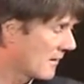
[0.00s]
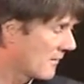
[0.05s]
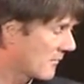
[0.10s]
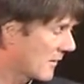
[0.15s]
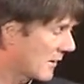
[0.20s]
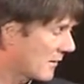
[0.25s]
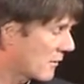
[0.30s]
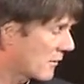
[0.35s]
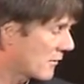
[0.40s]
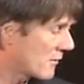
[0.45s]

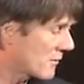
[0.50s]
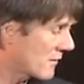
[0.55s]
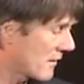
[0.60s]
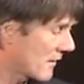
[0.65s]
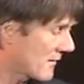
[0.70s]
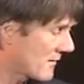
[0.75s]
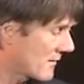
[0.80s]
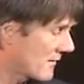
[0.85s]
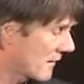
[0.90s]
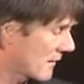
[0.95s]
By
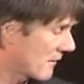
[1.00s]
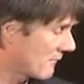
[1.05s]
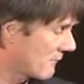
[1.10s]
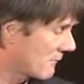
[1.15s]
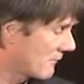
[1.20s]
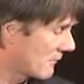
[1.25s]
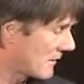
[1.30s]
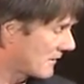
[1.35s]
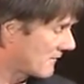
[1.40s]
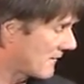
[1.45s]
contrast, our
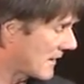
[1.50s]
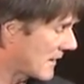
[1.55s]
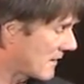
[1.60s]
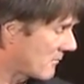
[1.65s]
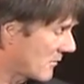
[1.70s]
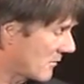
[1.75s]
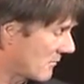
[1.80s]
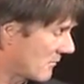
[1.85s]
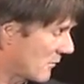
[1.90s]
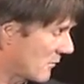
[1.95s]
rural
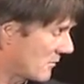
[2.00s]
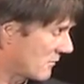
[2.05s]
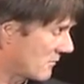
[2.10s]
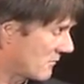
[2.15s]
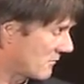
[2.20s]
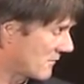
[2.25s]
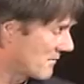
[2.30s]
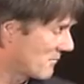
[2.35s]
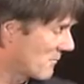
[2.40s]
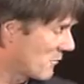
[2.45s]
development
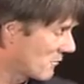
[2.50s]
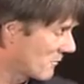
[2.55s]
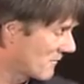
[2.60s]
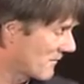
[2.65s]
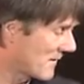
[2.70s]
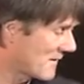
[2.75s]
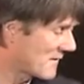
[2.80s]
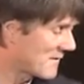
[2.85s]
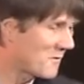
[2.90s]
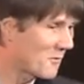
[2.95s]
module was more of
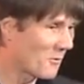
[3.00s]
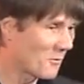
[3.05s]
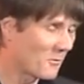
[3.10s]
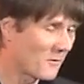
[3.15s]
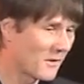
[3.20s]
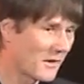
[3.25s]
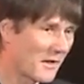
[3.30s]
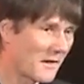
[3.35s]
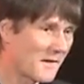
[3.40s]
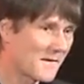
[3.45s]
a
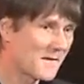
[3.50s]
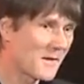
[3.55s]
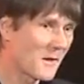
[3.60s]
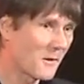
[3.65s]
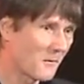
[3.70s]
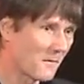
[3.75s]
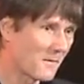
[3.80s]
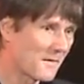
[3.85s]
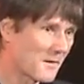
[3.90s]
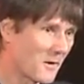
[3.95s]
story in
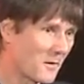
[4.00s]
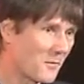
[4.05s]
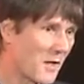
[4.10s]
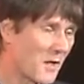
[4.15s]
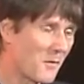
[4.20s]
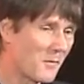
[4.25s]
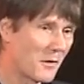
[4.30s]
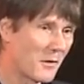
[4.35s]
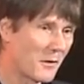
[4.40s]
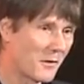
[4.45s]
itself, so
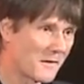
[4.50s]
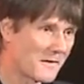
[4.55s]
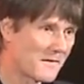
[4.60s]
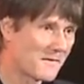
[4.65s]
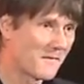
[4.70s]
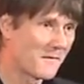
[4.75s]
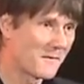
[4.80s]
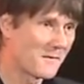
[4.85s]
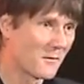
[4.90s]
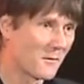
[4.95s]
people
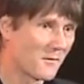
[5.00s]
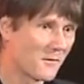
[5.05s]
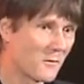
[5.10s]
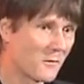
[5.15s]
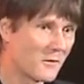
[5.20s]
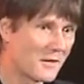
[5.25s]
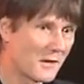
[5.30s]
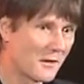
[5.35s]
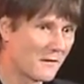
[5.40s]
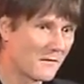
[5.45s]
asked for sort of
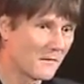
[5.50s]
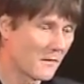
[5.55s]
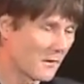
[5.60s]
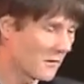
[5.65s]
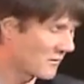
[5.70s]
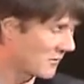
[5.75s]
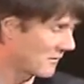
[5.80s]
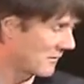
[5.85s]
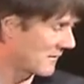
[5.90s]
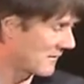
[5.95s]
audio
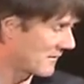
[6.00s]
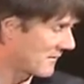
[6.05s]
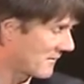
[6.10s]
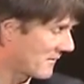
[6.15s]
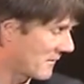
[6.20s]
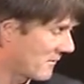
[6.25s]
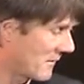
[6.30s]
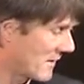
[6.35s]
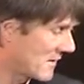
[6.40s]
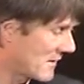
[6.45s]
versions of
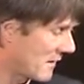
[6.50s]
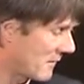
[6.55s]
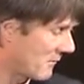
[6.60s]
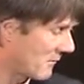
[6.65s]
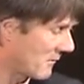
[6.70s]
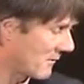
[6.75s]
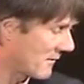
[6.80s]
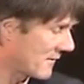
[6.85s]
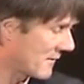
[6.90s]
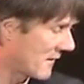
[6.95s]
the
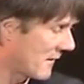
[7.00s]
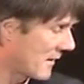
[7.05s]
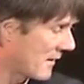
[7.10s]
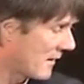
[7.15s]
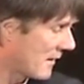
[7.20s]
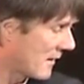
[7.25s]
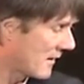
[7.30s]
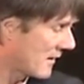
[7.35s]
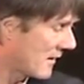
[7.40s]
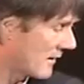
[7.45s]
materials
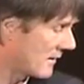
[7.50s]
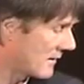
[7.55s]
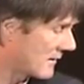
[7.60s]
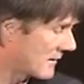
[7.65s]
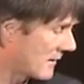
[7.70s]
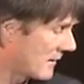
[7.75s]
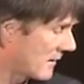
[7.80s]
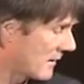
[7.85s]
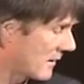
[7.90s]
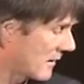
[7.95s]

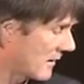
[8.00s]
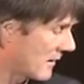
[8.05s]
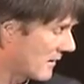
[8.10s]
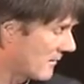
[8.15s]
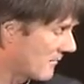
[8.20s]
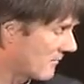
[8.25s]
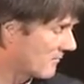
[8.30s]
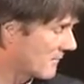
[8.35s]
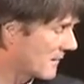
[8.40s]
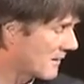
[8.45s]
and
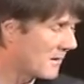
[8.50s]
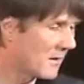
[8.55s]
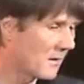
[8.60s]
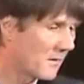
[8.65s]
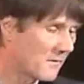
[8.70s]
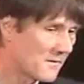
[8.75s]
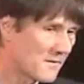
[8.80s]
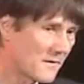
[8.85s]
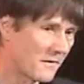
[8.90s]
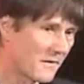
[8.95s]

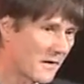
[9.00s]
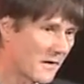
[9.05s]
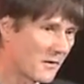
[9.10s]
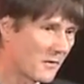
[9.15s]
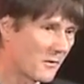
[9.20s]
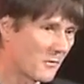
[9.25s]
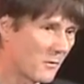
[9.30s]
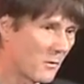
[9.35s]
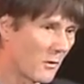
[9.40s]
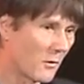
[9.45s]
videos that they
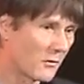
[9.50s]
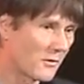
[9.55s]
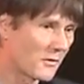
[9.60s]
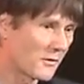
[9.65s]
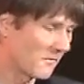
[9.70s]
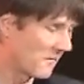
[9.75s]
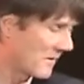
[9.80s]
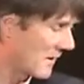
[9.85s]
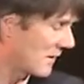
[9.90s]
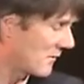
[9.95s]
could watch
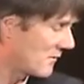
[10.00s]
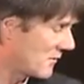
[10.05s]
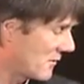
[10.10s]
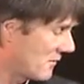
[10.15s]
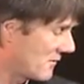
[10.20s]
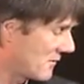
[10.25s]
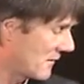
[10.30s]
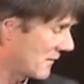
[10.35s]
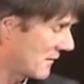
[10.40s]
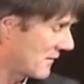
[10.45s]
of their
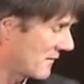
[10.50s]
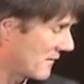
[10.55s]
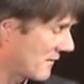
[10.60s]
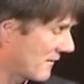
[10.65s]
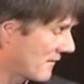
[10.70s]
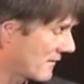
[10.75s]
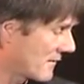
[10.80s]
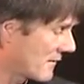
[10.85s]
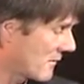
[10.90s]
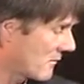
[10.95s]
tutors
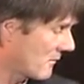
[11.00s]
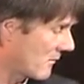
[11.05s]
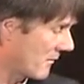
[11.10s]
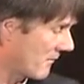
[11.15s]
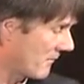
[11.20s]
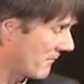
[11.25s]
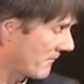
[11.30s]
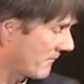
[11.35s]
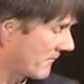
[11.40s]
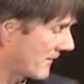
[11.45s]
and so
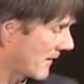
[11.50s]
on.